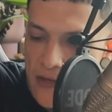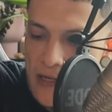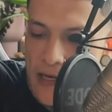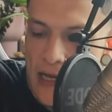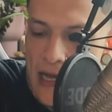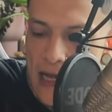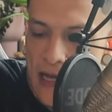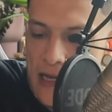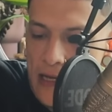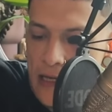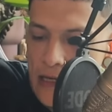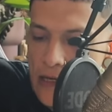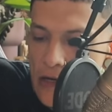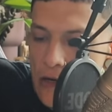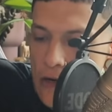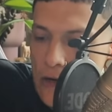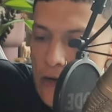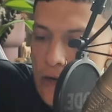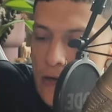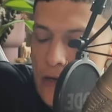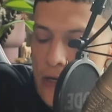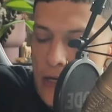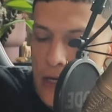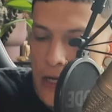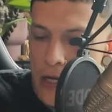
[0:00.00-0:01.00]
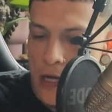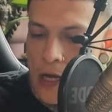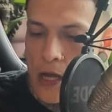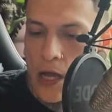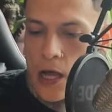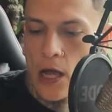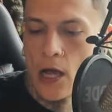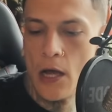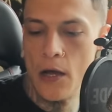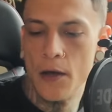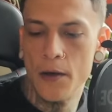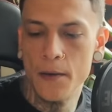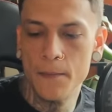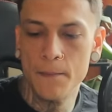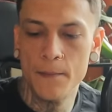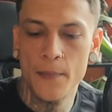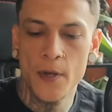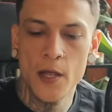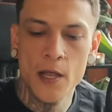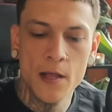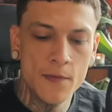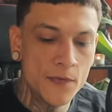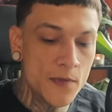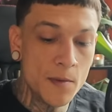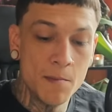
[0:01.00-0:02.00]
Svadhyaya card.
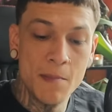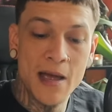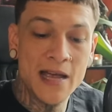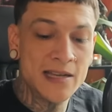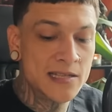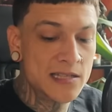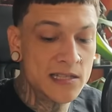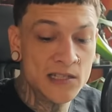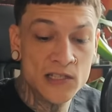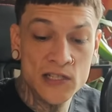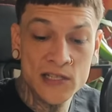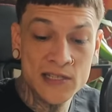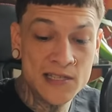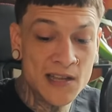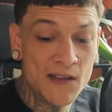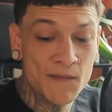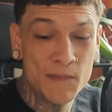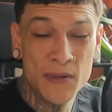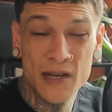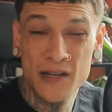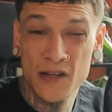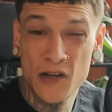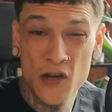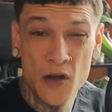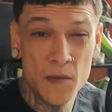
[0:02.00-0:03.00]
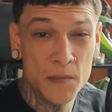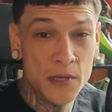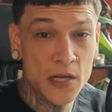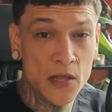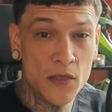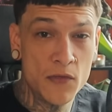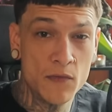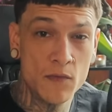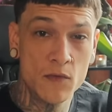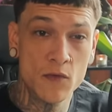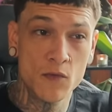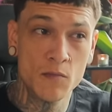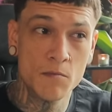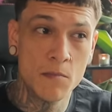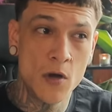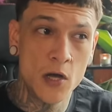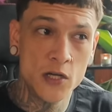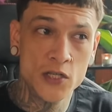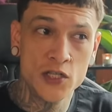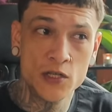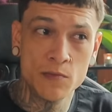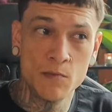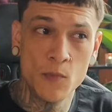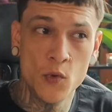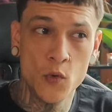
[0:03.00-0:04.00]
The messages have been coming through
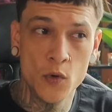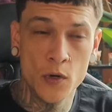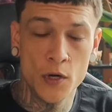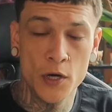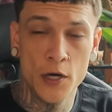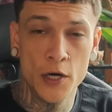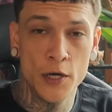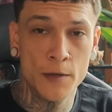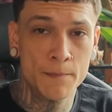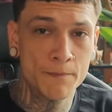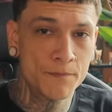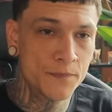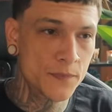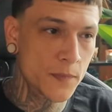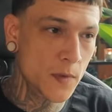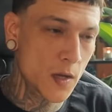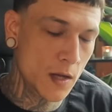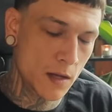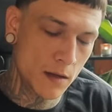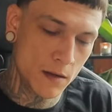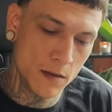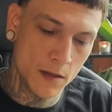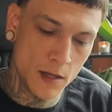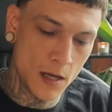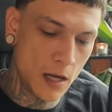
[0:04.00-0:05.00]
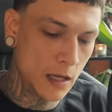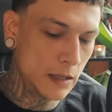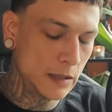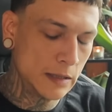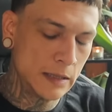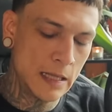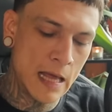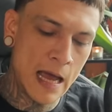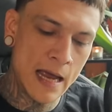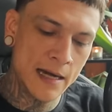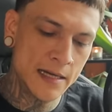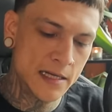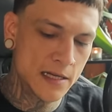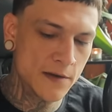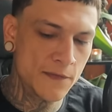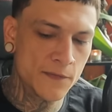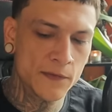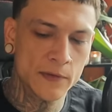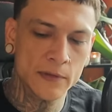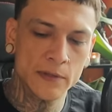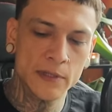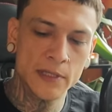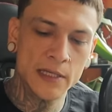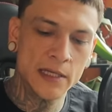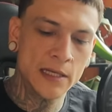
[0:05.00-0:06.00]
much more... a lot
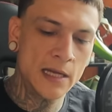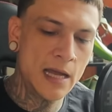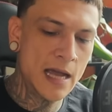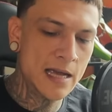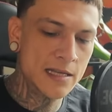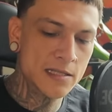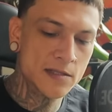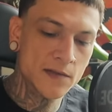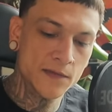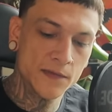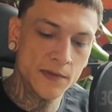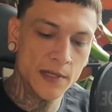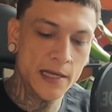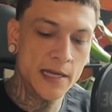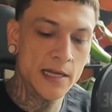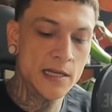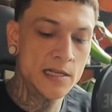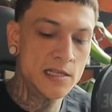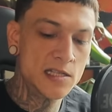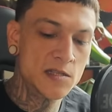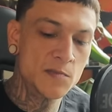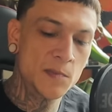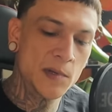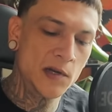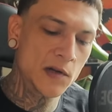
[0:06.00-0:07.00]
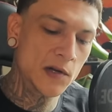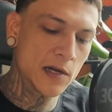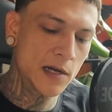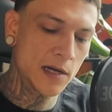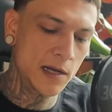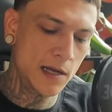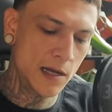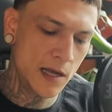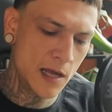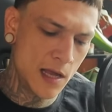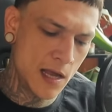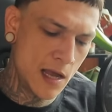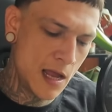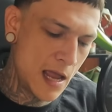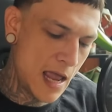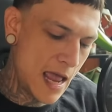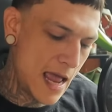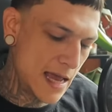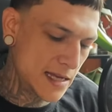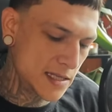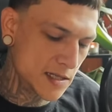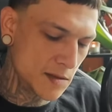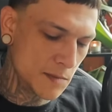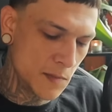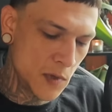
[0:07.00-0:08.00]
differently as of late. Spirit
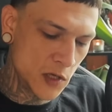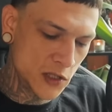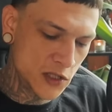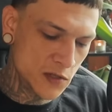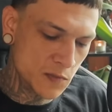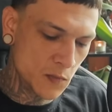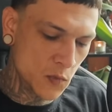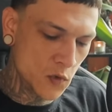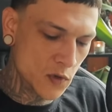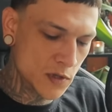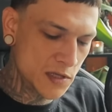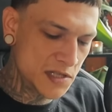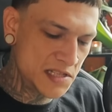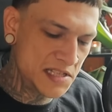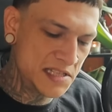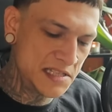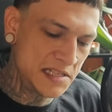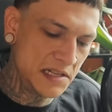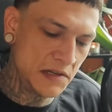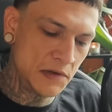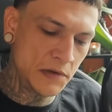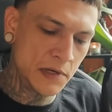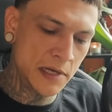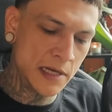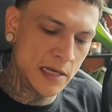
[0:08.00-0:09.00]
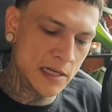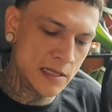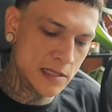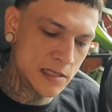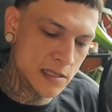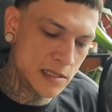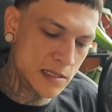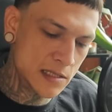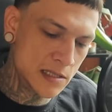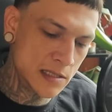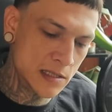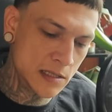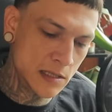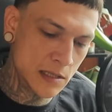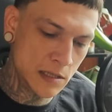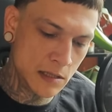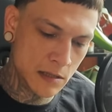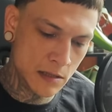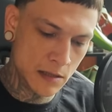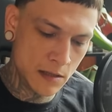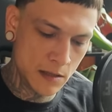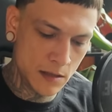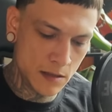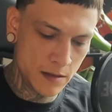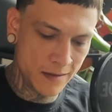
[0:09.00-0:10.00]
has a much more serious
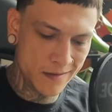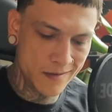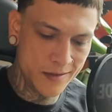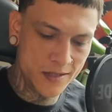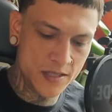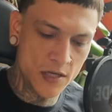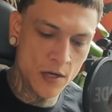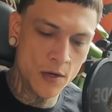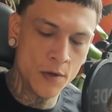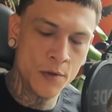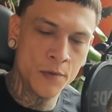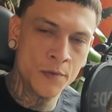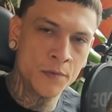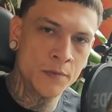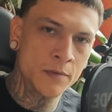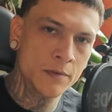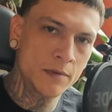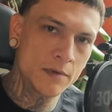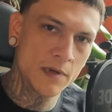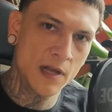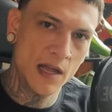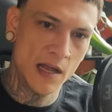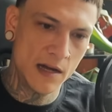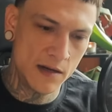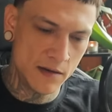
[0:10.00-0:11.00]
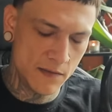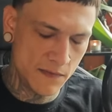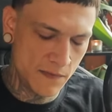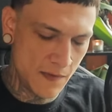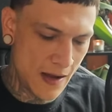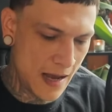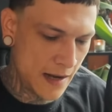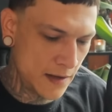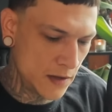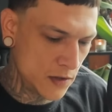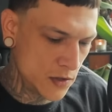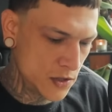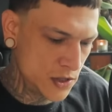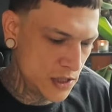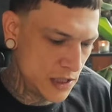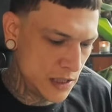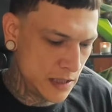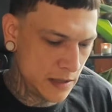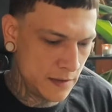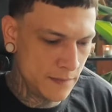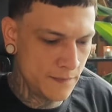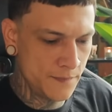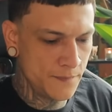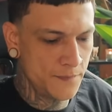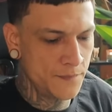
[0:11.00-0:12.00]
tone and
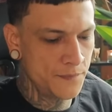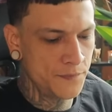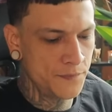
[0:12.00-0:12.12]
energy,